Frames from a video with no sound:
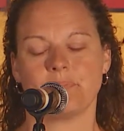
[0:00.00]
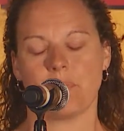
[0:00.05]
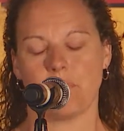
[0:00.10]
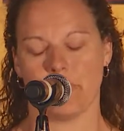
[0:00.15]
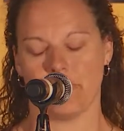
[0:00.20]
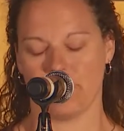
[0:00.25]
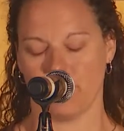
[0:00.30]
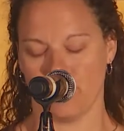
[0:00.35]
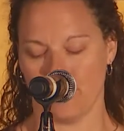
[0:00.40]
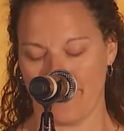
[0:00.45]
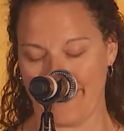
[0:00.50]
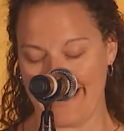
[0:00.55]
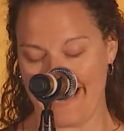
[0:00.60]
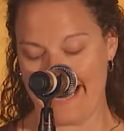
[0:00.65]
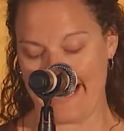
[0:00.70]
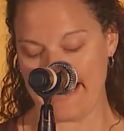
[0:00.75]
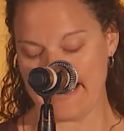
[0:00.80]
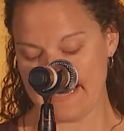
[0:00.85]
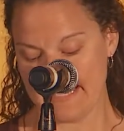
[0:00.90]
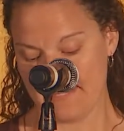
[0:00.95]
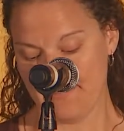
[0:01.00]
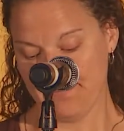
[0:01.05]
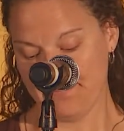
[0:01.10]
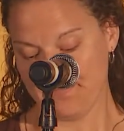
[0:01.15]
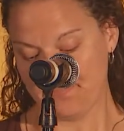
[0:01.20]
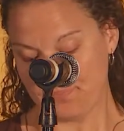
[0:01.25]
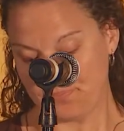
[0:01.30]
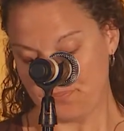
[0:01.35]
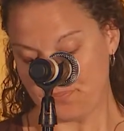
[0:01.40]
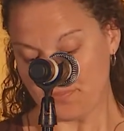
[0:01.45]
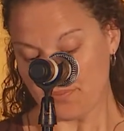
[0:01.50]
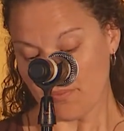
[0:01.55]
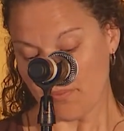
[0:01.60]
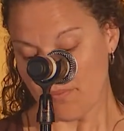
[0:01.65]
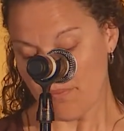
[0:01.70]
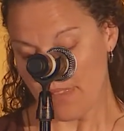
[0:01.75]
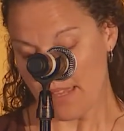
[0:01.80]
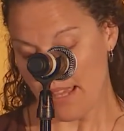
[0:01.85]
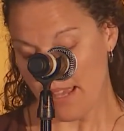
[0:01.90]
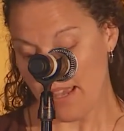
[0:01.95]
before my eyes.
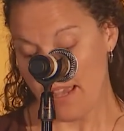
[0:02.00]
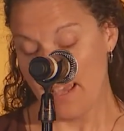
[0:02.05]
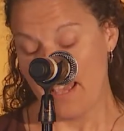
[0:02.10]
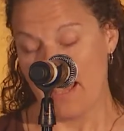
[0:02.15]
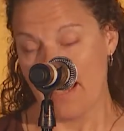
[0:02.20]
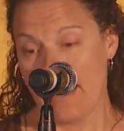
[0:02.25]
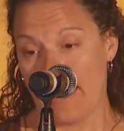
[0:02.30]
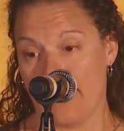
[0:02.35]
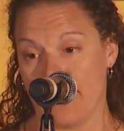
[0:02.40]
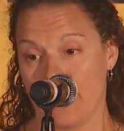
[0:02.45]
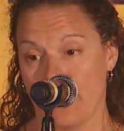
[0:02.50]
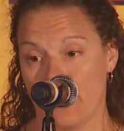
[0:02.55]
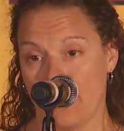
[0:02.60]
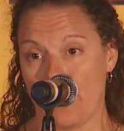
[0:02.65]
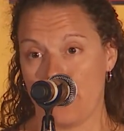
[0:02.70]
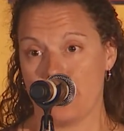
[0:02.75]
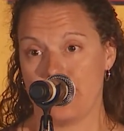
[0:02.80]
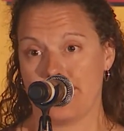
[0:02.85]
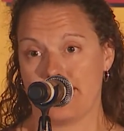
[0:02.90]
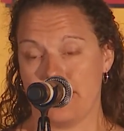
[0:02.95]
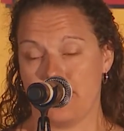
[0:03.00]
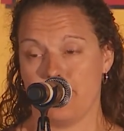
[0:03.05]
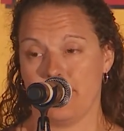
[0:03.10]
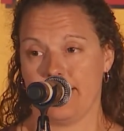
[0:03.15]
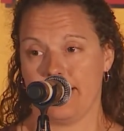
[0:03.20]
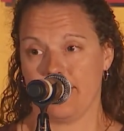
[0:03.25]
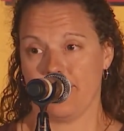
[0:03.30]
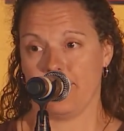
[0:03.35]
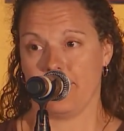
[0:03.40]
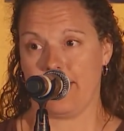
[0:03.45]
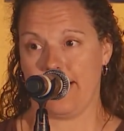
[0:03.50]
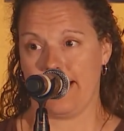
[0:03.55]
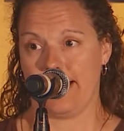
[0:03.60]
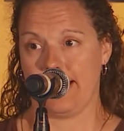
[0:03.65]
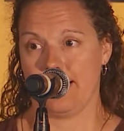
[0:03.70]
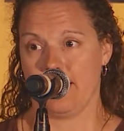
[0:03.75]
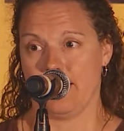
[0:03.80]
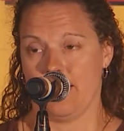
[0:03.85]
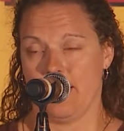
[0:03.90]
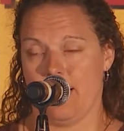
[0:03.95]
And though I was deeply
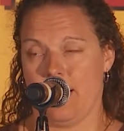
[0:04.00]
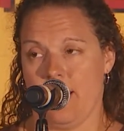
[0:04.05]
afraid,